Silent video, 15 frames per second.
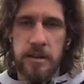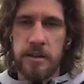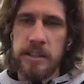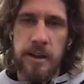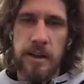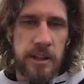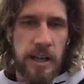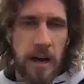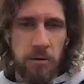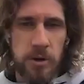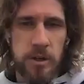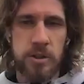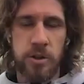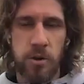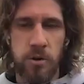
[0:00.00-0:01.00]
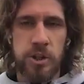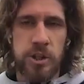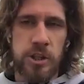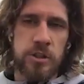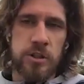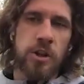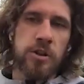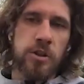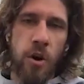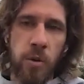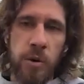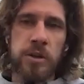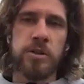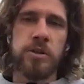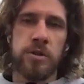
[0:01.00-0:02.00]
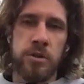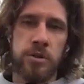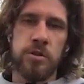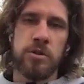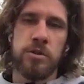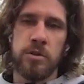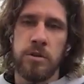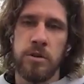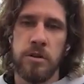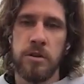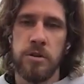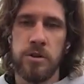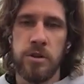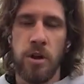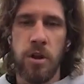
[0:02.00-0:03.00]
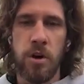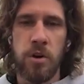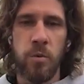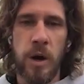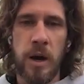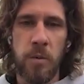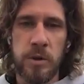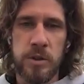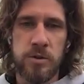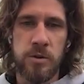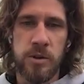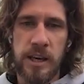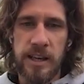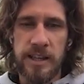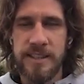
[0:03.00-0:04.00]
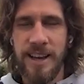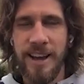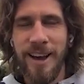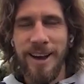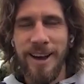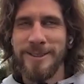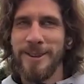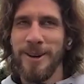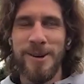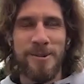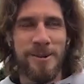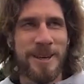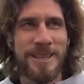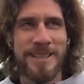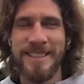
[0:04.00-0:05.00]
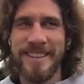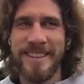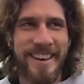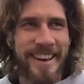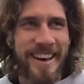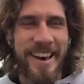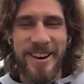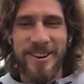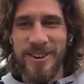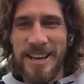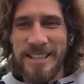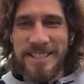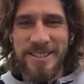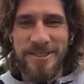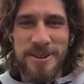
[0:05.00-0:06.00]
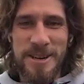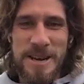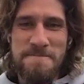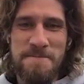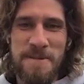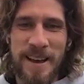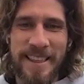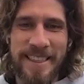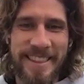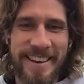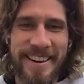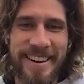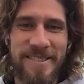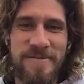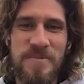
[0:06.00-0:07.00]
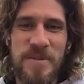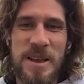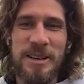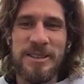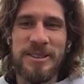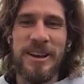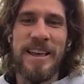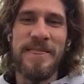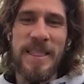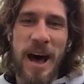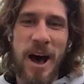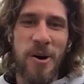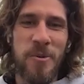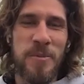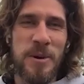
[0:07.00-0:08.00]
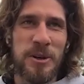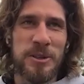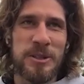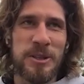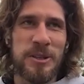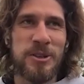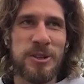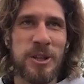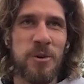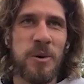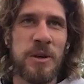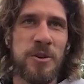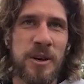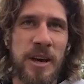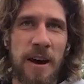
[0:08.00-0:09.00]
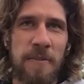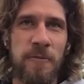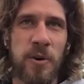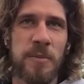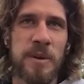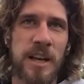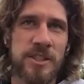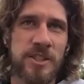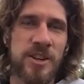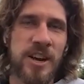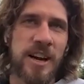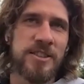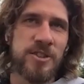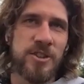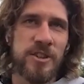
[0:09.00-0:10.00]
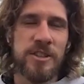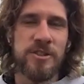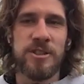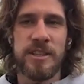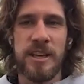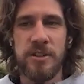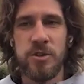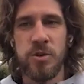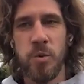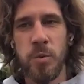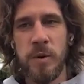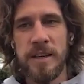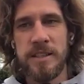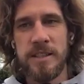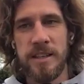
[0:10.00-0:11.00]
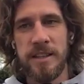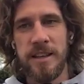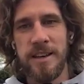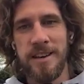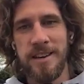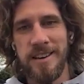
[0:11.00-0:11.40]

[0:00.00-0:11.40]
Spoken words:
7 hours, so she's not going so long way with 2 kids. So it was crazy trip, and now, because usually when you come from another country, you need to stay 2 weeks in